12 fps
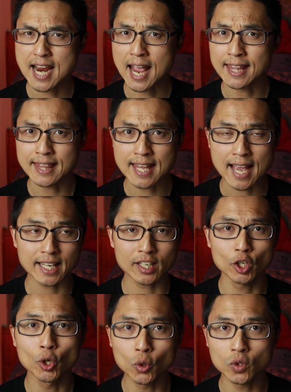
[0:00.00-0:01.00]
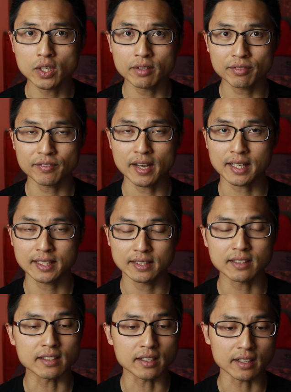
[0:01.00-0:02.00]
and that could affect
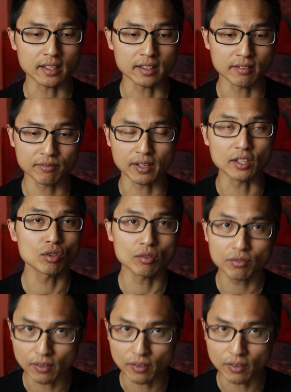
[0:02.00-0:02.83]
the eventual